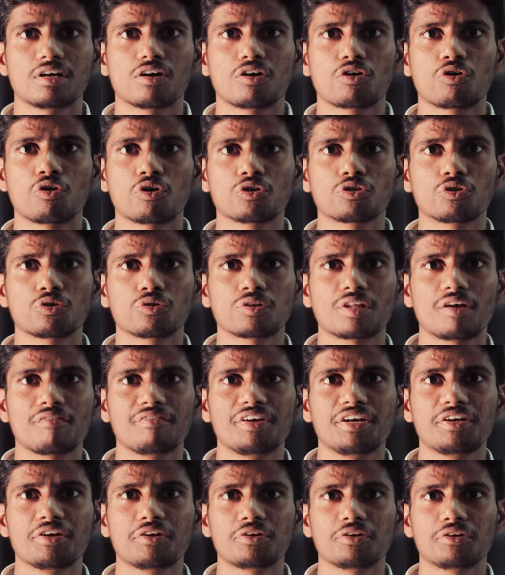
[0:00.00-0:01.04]
go through the
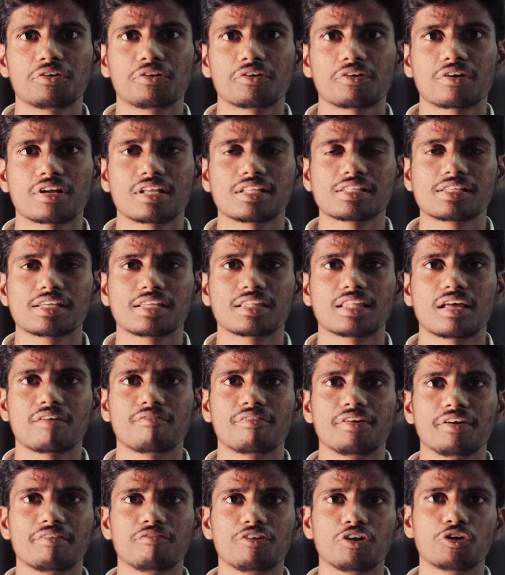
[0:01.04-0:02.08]
video tutorials in the
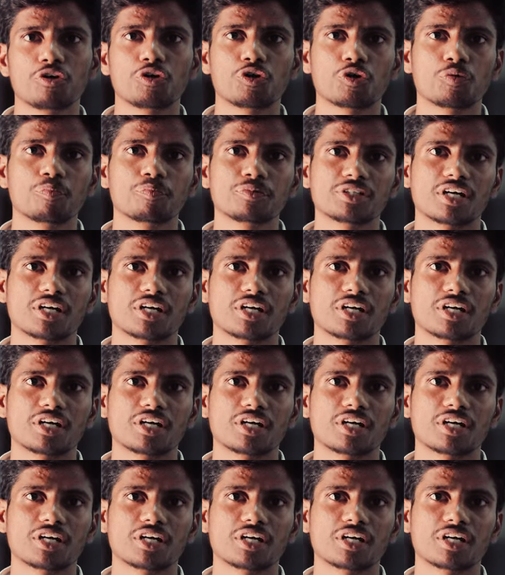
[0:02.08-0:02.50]
YouTube